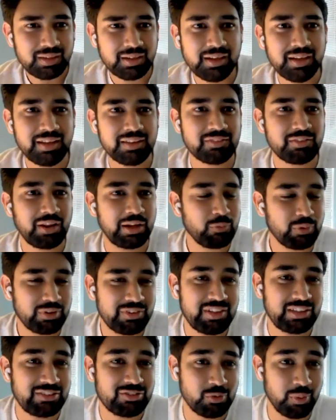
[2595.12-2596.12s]
is like
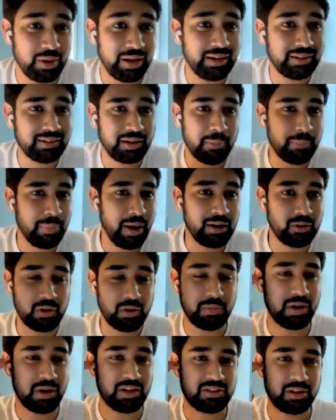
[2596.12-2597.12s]
6 to 8 compared to
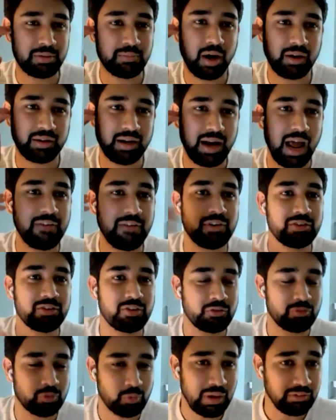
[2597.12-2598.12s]
emerging market average
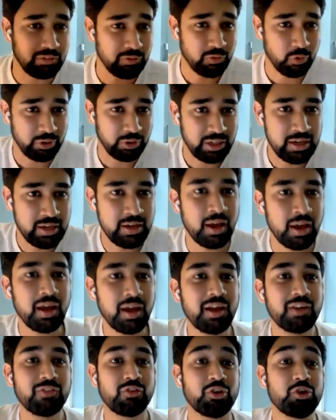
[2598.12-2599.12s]
of 12 to 14.
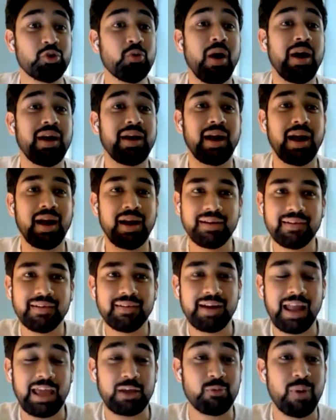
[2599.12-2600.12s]
So you are
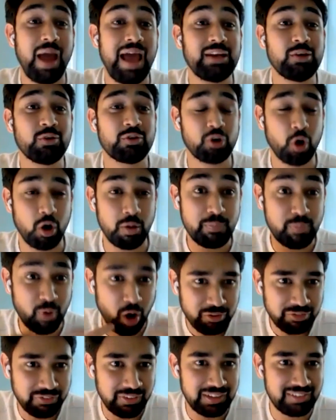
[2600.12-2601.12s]
like valued, your
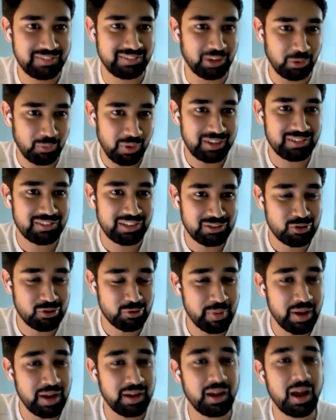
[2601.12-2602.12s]
profits, the ones that you
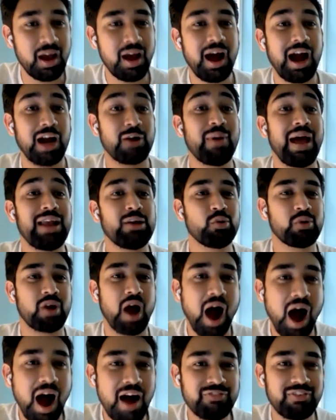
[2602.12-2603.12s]
make, are valued
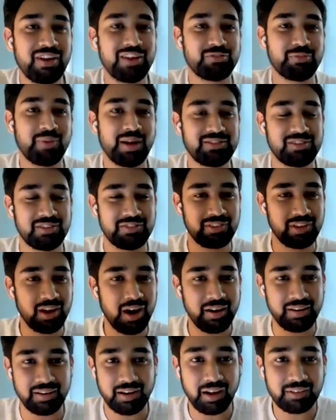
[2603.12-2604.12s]
half as much as they
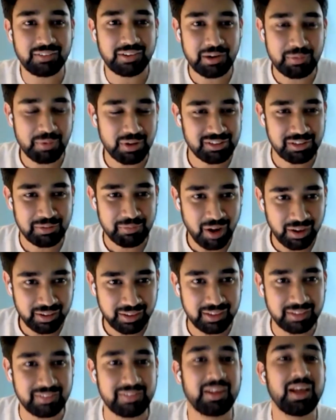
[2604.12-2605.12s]
are in other emerging
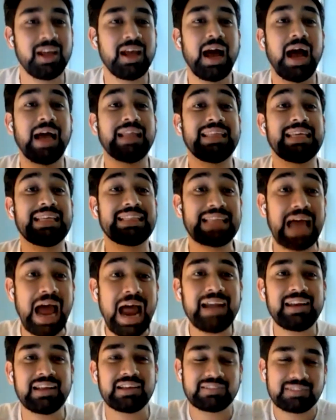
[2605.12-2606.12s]
markets. I think
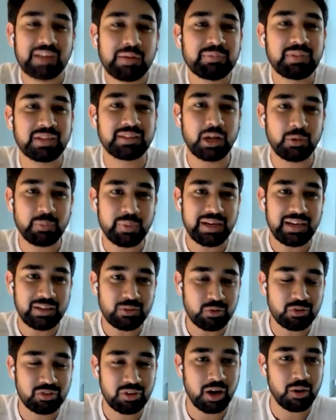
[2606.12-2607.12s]
that is something that we need
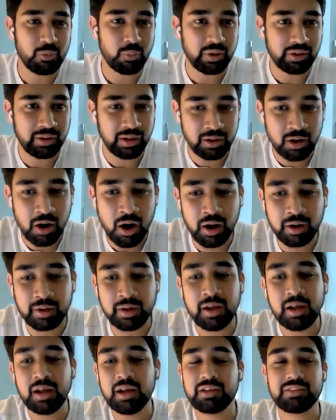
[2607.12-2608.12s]
to start working on,
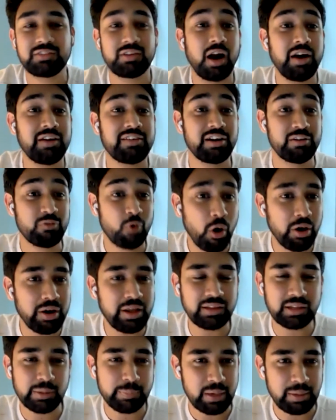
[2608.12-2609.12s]
start
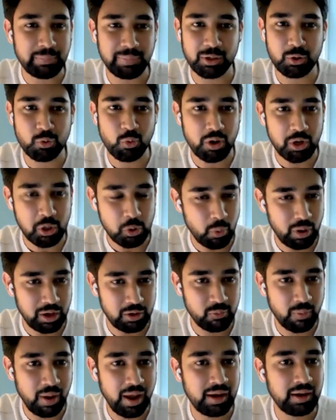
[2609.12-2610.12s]
rewarding the people who are
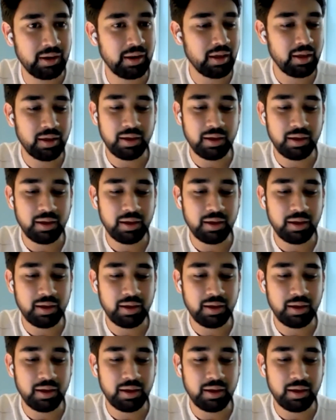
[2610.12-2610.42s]
doing well